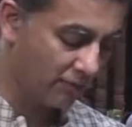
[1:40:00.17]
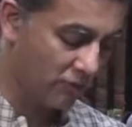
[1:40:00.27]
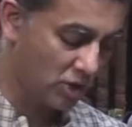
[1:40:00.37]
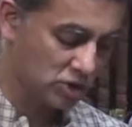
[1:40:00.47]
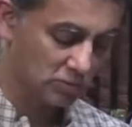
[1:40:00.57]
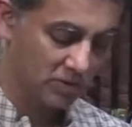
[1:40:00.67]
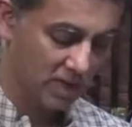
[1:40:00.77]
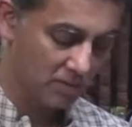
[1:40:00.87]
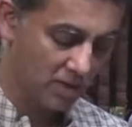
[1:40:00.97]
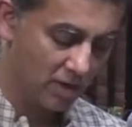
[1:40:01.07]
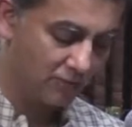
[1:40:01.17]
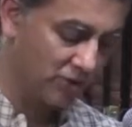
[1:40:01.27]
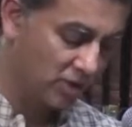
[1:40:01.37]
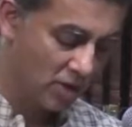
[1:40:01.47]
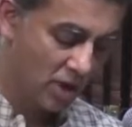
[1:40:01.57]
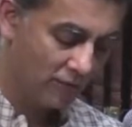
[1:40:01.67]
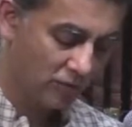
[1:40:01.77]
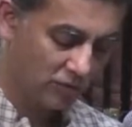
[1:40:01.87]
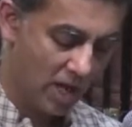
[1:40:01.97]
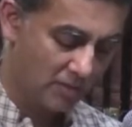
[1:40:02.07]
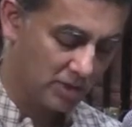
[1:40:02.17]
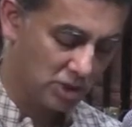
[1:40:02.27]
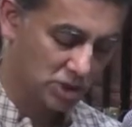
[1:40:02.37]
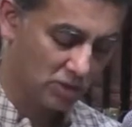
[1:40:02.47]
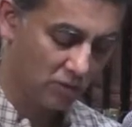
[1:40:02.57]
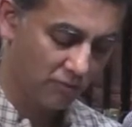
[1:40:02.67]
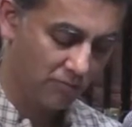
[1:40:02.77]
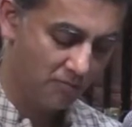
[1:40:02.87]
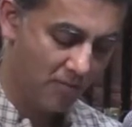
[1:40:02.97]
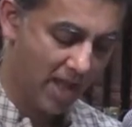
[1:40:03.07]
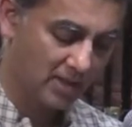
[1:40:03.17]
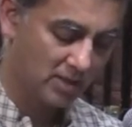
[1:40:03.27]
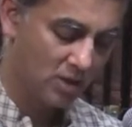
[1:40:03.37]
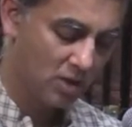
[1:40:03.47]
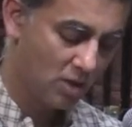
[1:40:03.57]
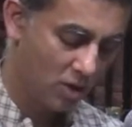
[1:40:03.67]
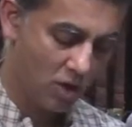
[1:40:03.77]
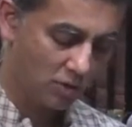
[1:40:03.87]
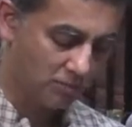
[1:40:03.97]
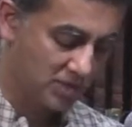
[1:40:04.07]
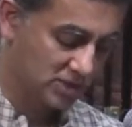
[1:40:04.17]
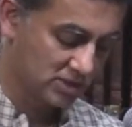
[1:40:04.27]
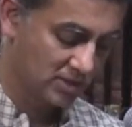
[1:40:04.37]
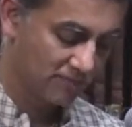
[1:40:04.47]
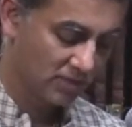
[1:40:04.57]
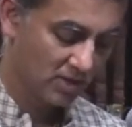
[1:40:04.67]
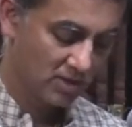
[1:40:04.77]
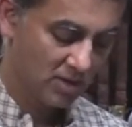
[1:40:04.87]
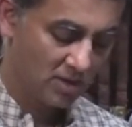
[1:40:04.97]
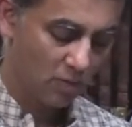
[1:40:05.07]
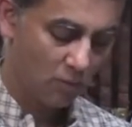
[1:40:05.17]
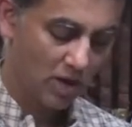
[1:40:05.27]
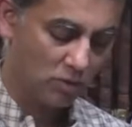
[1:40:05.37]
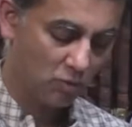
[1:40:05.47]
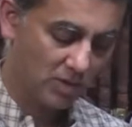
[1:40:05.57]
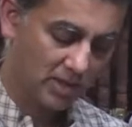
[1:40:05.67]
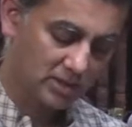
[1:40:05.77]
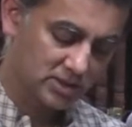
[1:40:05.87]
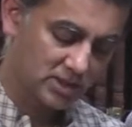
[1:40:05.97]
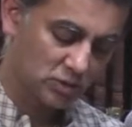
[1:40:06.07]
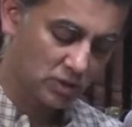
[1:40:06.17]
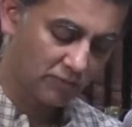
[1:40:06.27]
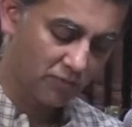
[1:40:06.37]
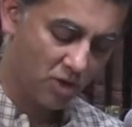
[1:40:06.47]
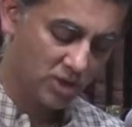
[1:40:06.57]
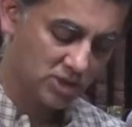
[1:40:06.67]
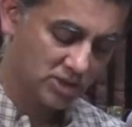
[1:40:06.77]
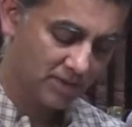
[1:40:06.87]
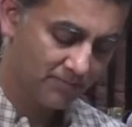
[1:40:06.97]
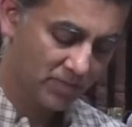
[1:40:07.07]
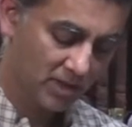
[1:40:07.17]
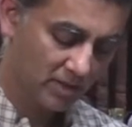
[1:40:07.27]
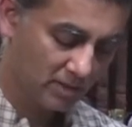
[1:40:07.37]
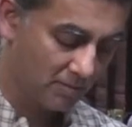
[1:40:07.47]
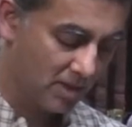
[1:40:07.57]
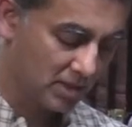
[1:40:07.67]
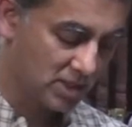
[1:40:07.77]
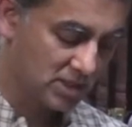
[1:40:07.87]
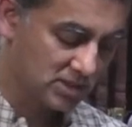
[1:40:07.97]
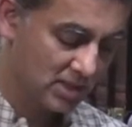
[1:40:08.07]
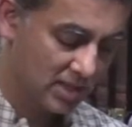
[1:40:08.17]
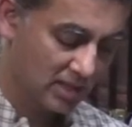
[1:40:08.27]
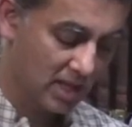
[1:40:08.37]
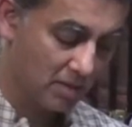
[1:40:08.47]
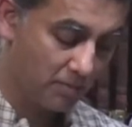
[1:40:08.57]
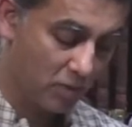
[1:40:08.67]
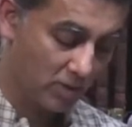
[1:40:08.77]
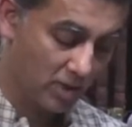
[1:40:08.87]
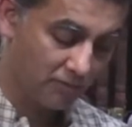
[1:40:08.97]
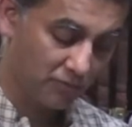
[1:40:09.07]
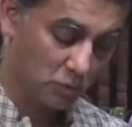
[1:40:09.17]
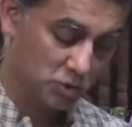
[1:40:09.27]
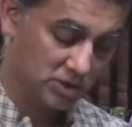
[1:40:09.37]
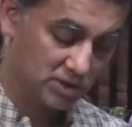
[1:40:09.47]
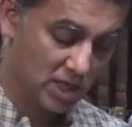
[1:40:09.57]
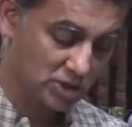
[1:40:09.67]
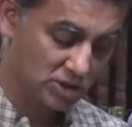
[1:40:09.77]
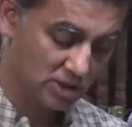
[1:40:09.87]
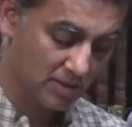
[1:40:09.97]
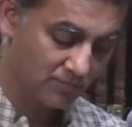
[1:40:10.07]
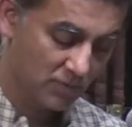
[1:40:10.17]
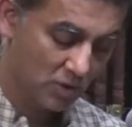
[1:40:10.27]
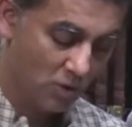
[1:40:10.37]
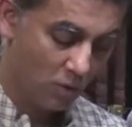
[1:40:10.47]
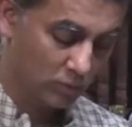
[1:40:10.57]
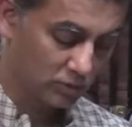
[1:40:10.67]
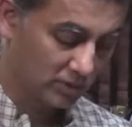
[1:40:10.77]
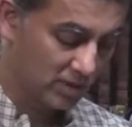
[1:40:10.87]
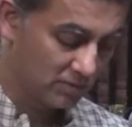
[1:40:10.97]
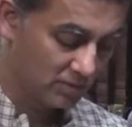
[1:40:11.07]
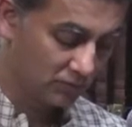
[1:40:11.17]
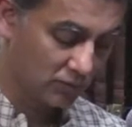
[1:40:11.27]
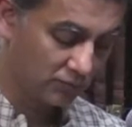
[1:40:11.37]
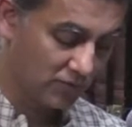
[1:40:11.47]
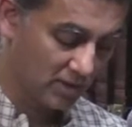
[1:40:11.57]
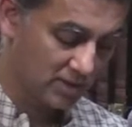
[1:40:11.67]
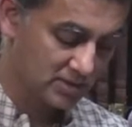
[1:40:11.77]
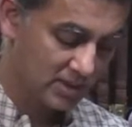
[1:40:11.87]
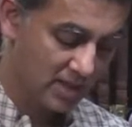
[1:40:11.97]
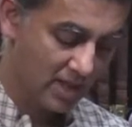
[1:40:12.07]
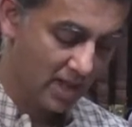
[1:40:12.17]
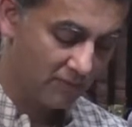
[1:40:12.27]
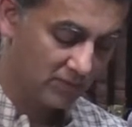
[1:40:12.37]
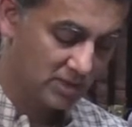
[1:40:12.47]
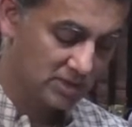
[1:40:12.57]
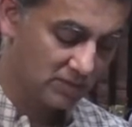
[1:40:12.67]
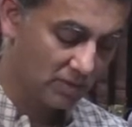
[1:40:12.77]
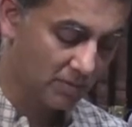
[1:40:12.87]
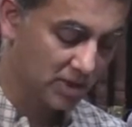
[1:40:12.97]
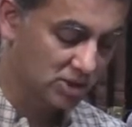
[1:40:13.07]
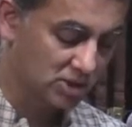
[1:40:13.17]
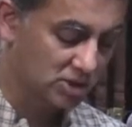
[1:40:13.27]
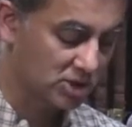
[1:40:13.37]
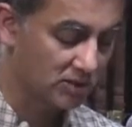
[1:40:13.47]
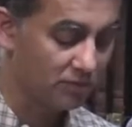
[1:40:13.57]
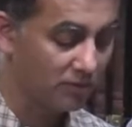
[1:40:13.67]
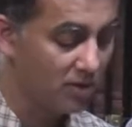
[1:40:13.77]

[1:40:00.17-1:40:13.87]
forest to become unfit for the habitation of man or beast. While roaming in this desolate forest, the monkeys came upon a ferocious Rakshasa. Although the demon was fearless, having received a benediction